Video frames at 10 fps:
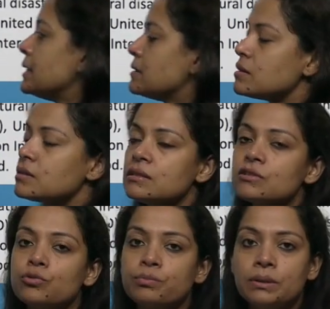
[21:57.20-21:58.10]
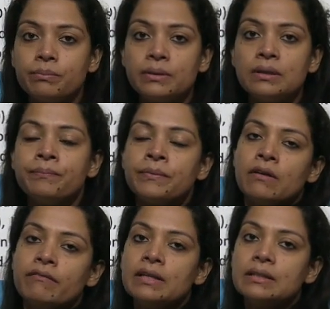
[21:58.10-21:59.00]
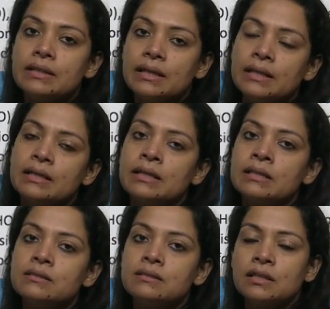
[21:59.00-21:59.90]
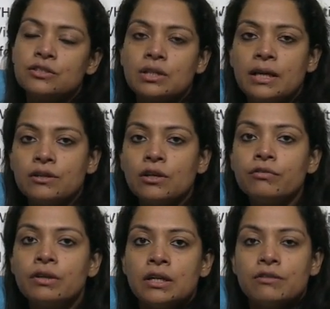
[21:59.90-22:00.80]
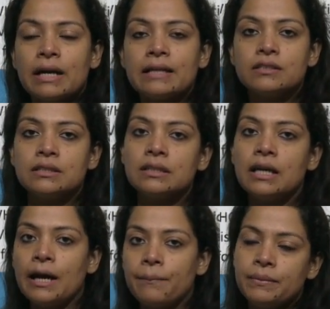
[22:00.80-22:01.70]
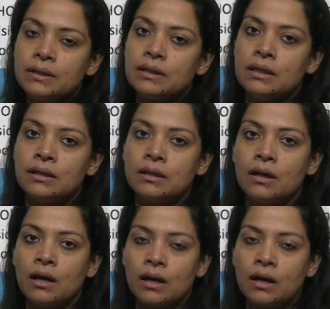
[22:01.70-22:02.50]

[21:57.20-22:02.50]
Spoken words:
assistance to people when there is such kind of tragedy happening in